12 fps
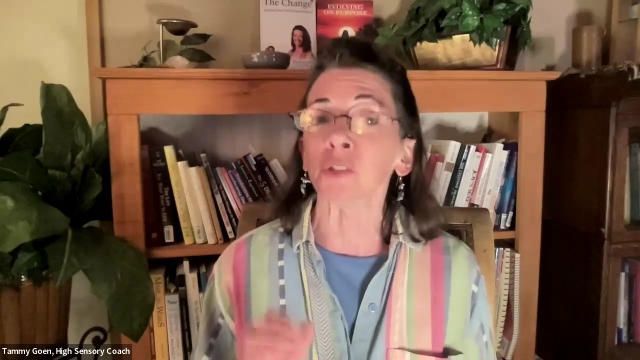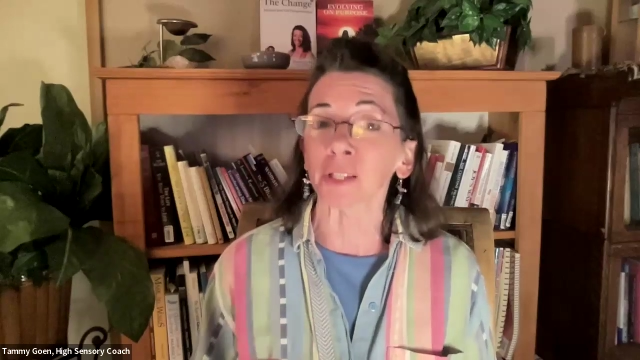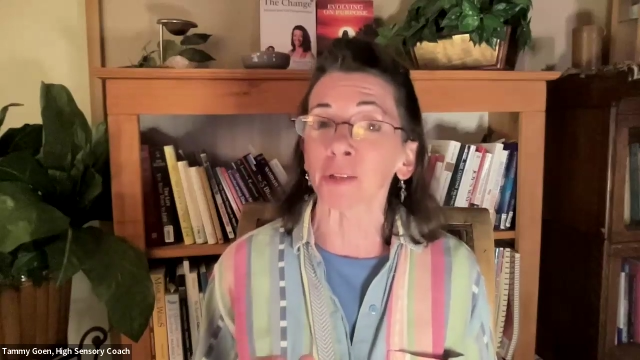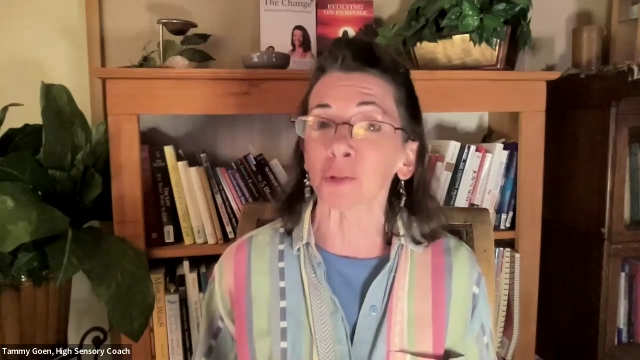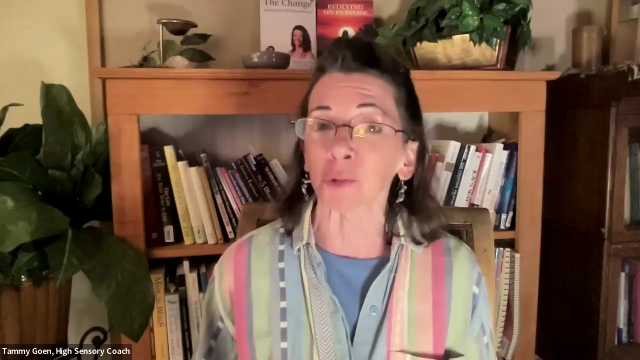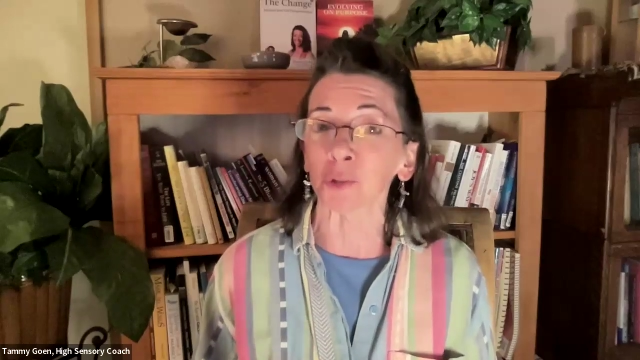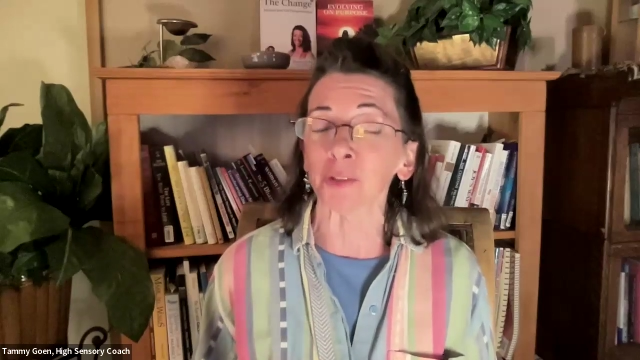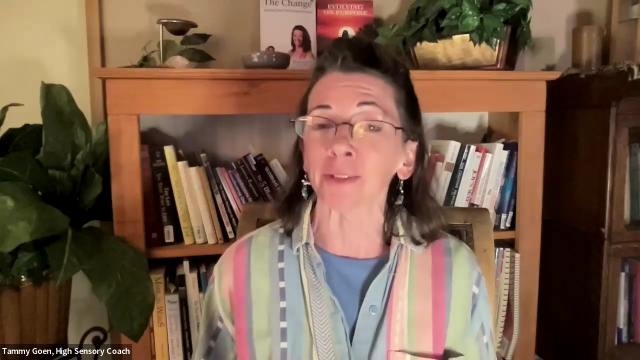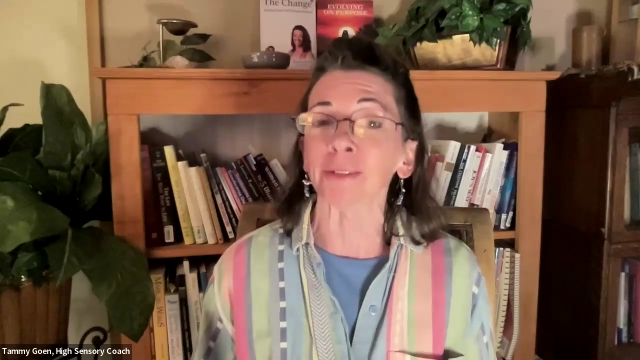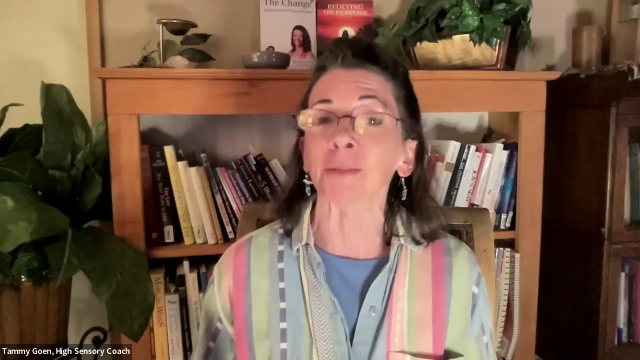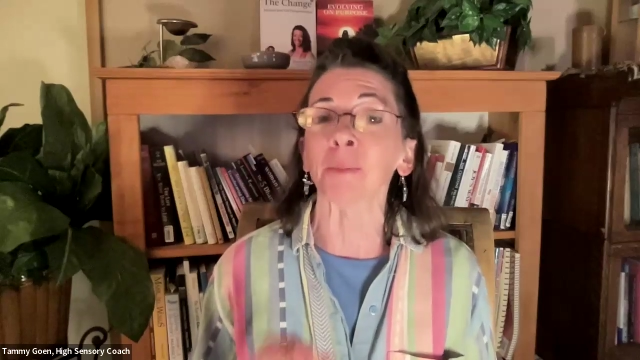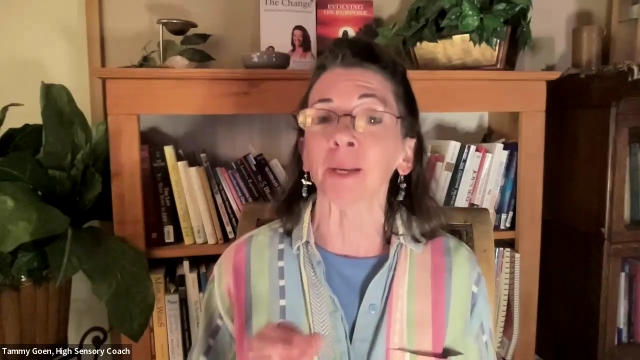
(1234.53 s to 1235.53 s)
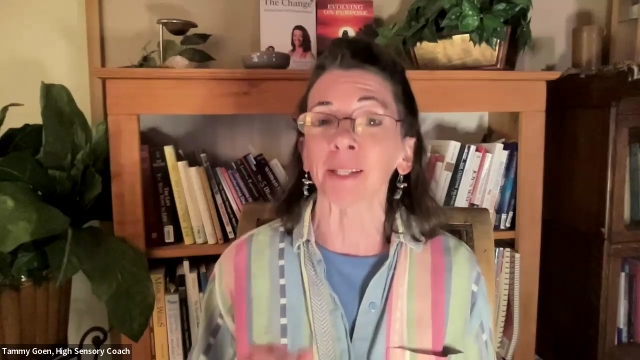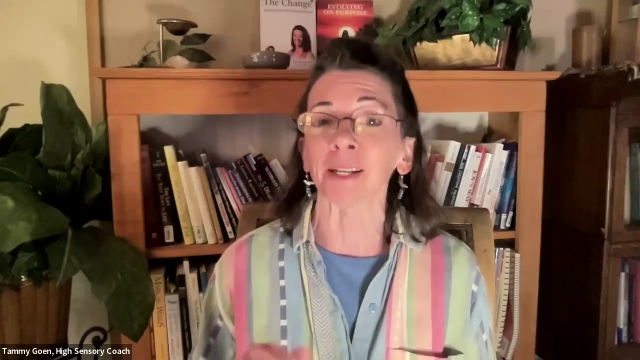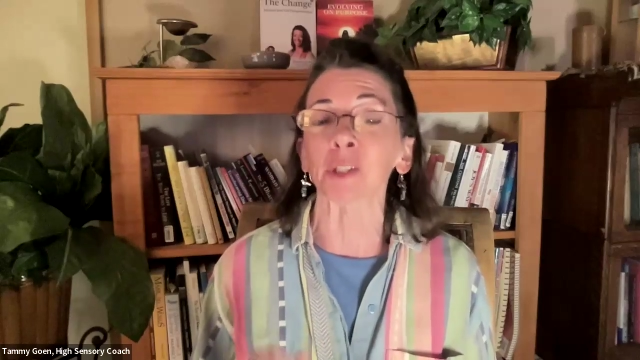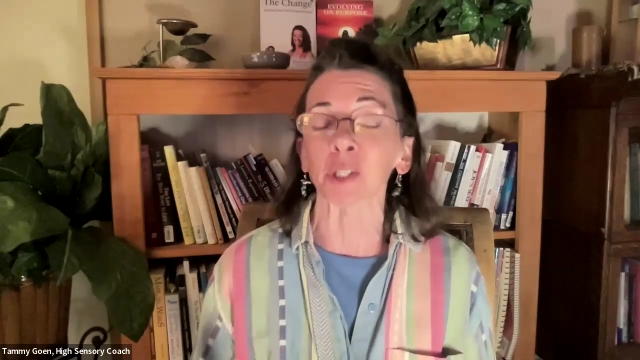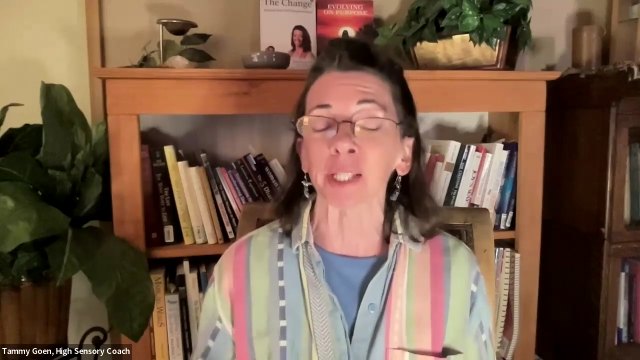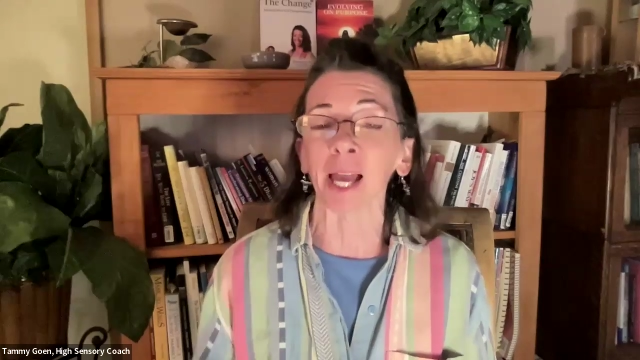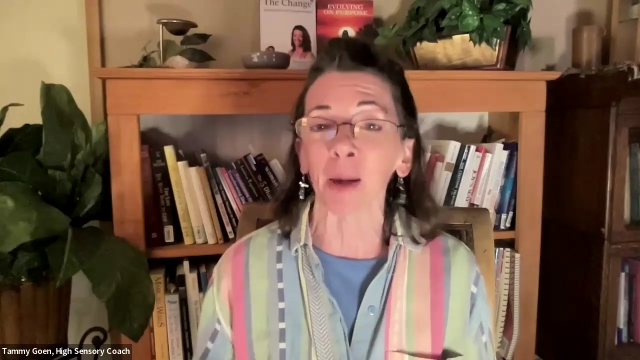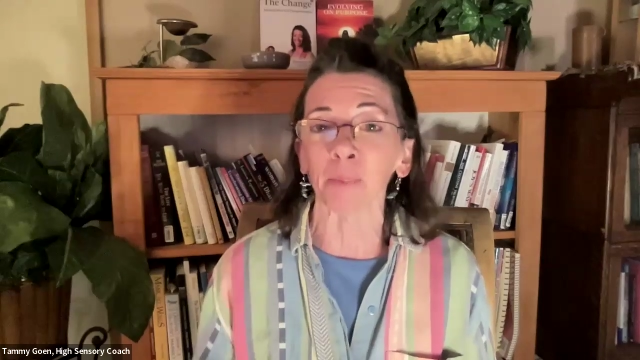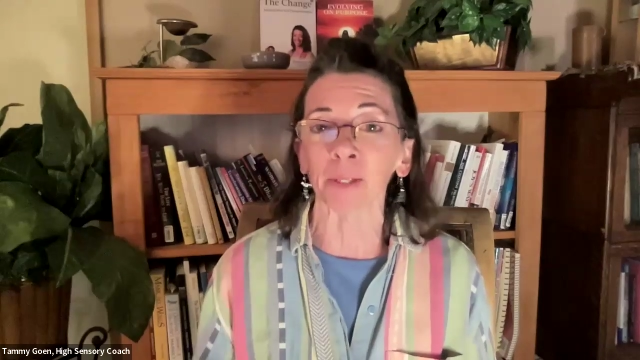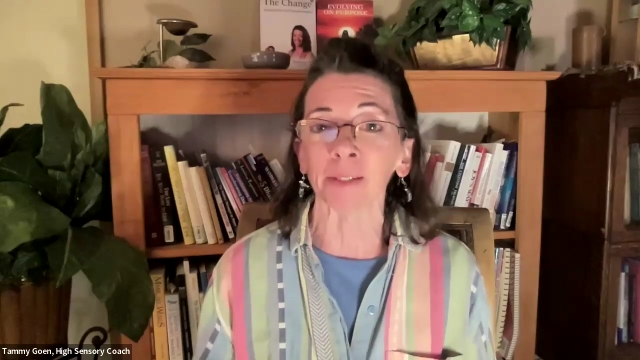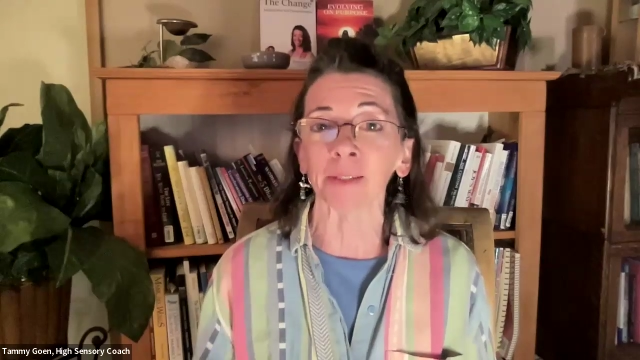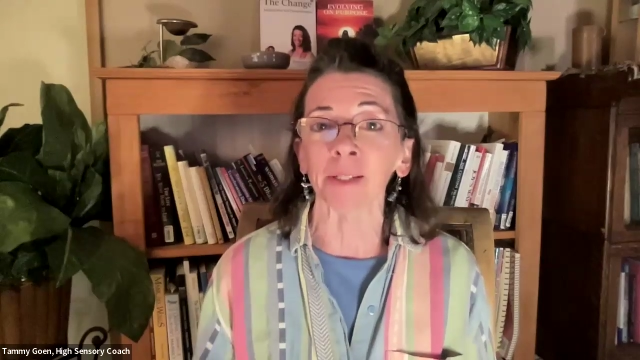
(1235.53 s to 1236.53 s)
schedule to make it actually
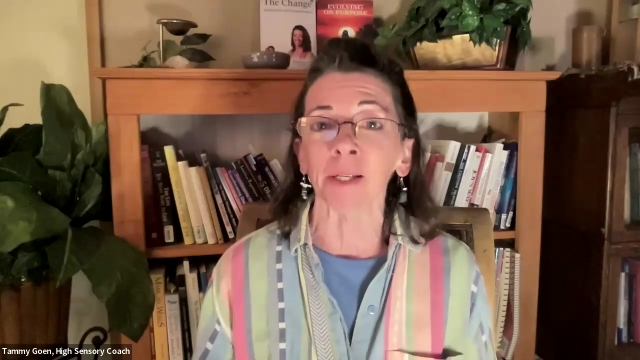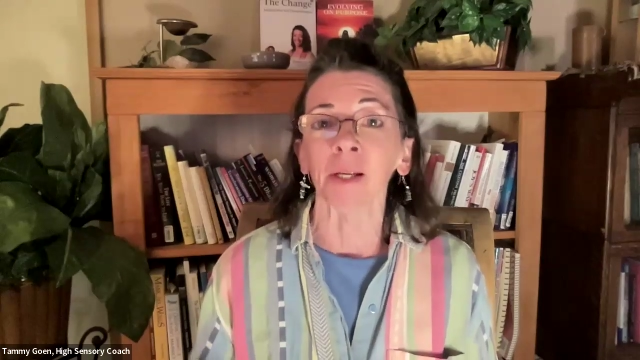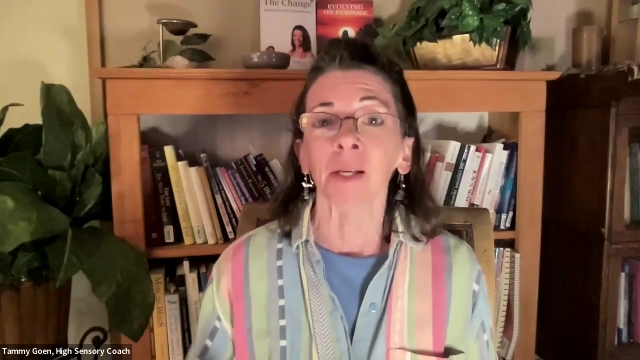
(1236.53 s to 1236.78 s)
happen,